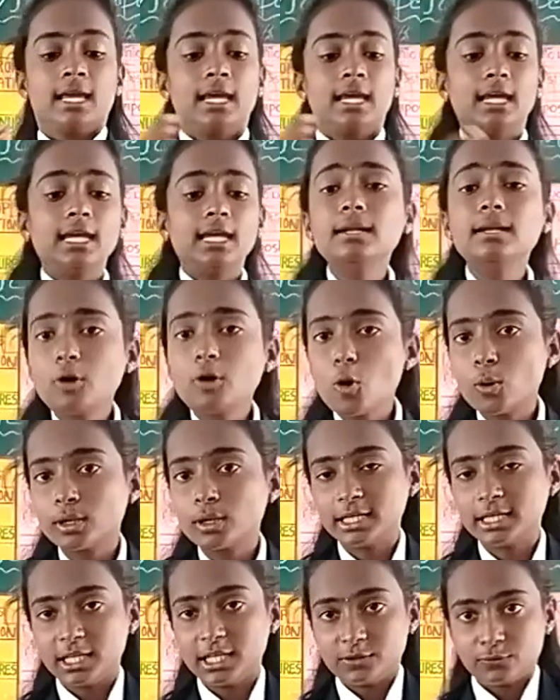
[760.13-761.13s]
In
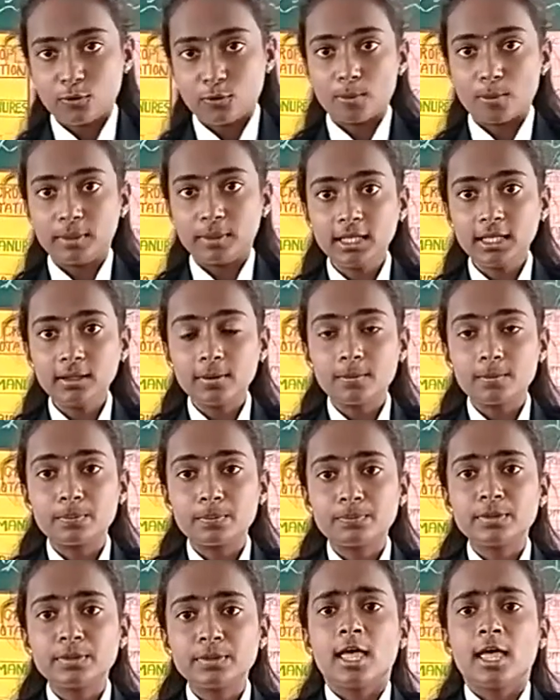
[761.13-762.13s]
organic farming,
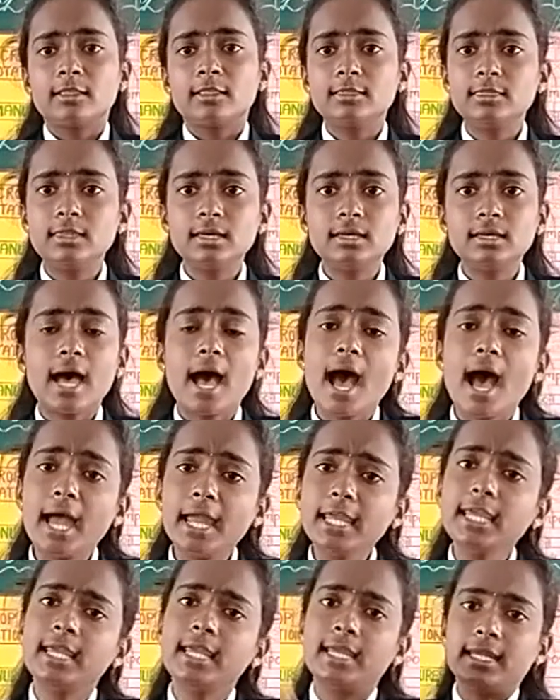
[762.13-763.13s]
the
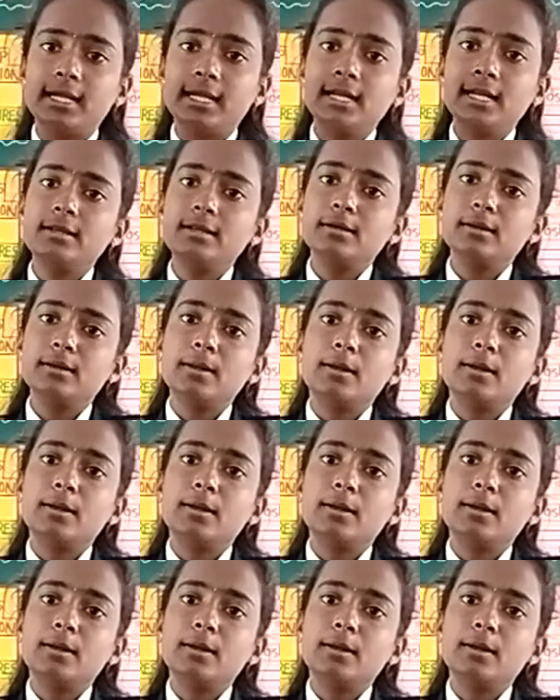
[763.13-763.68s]
high yield